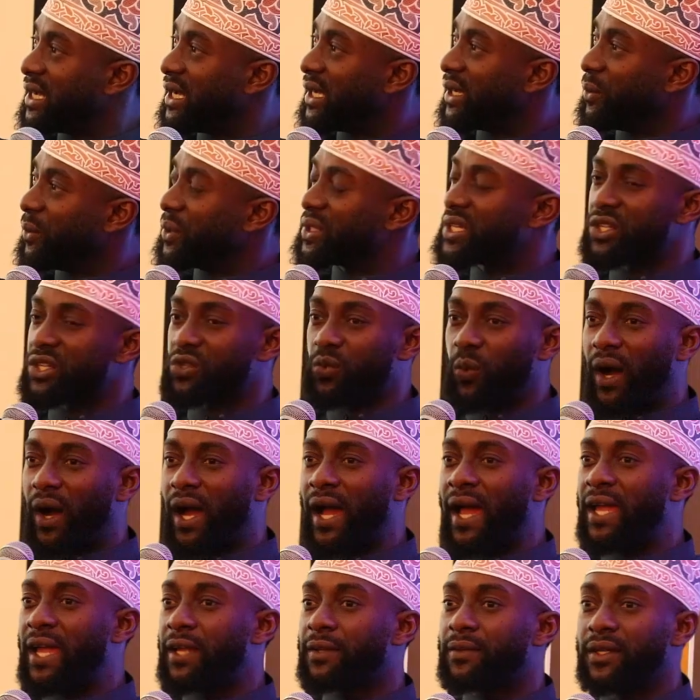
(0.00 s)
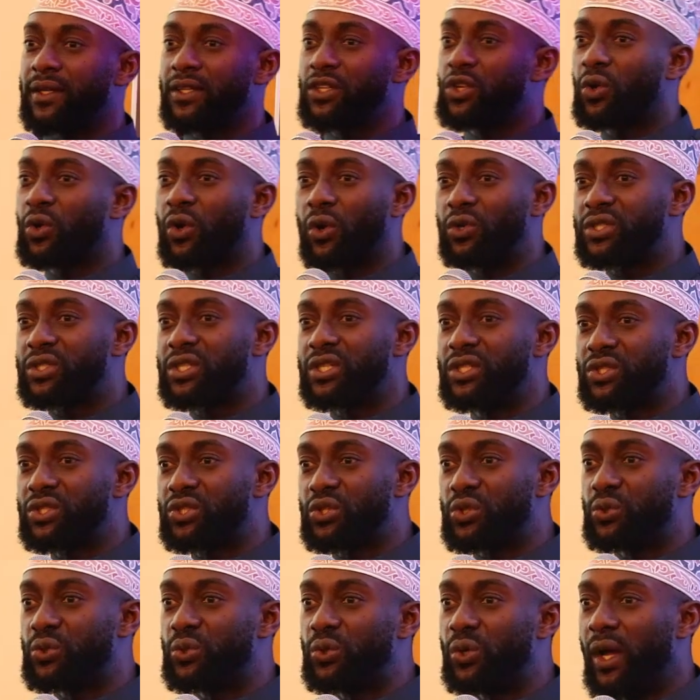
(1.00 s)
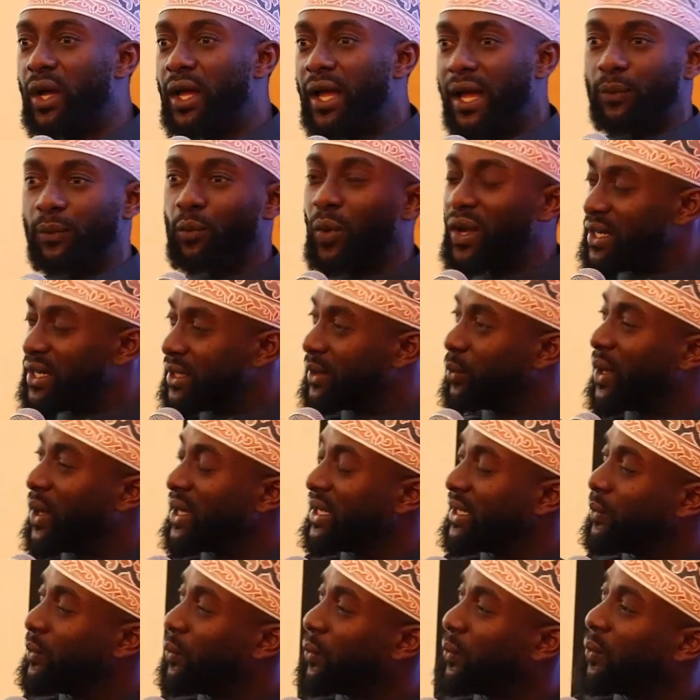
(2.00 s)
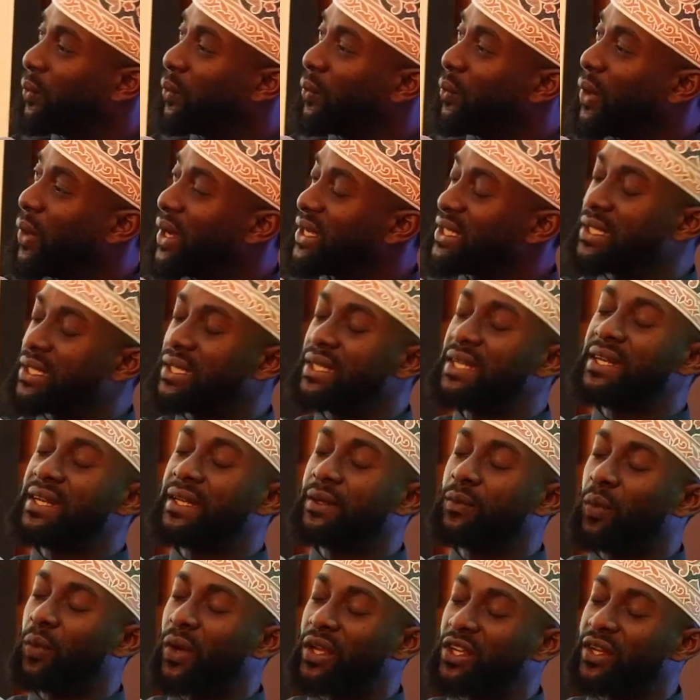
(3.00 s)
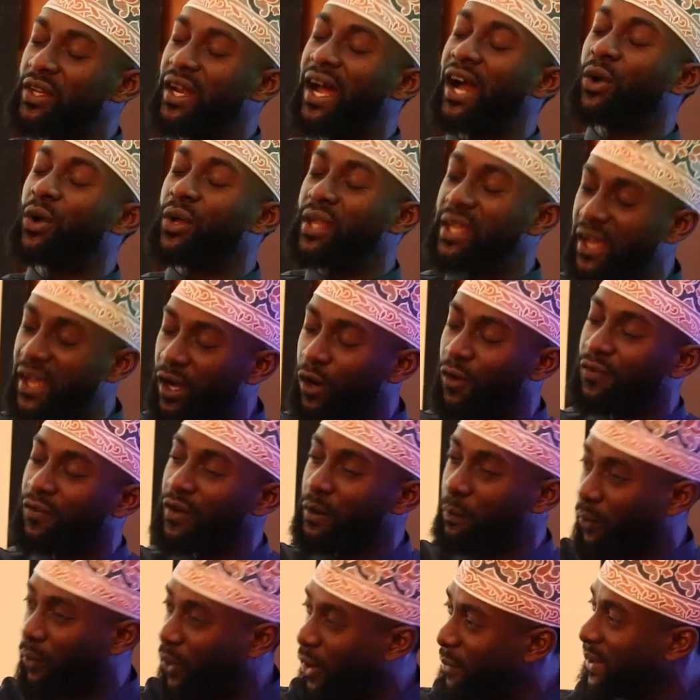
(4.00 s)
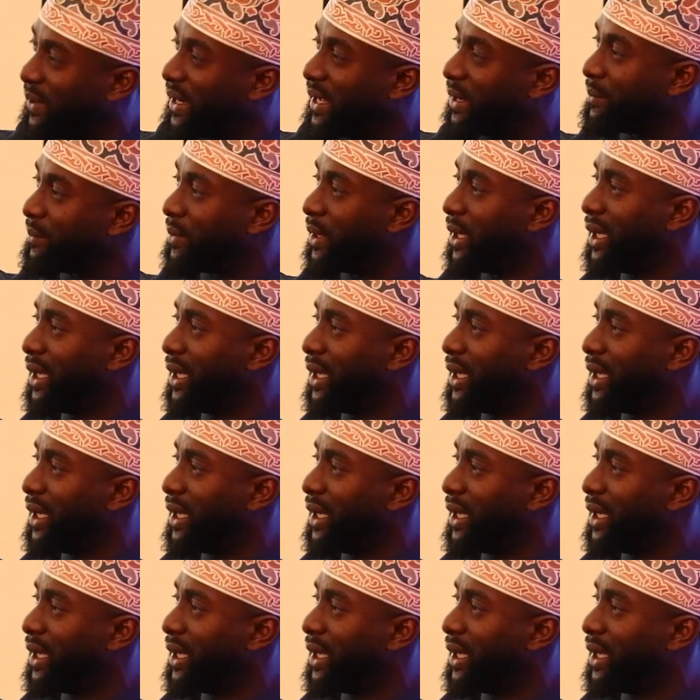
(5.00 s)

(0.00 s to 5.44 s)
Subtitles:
which is why you continue to, when you now hear of a problem,